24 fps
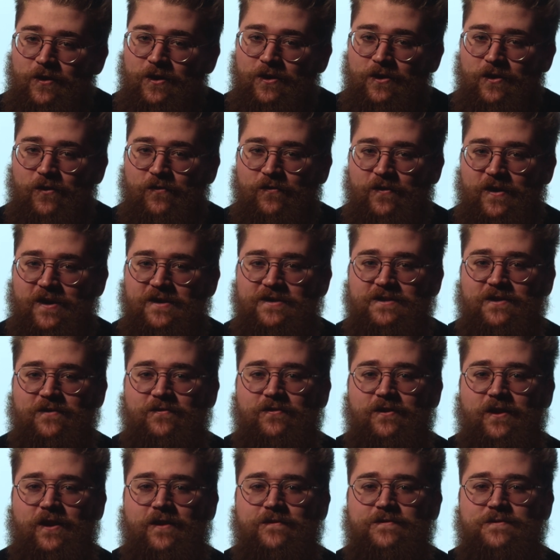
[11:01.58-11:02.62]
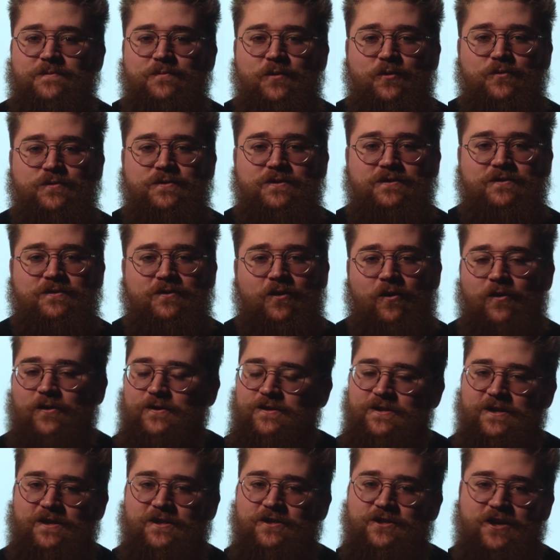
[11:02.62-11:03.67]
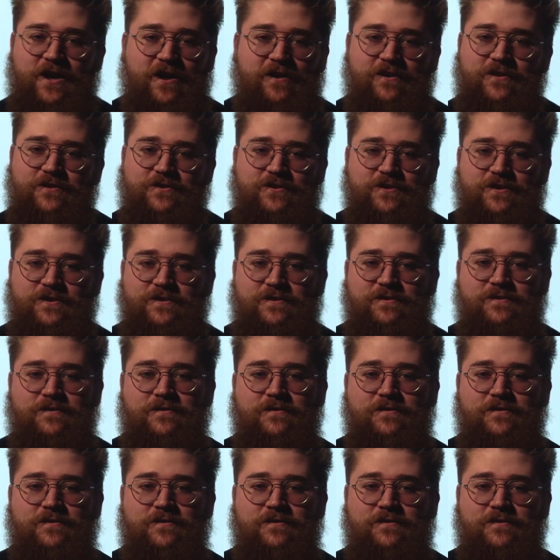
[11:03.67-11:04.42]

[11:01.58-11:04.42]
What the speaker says: in the face of life's most daunting challenges.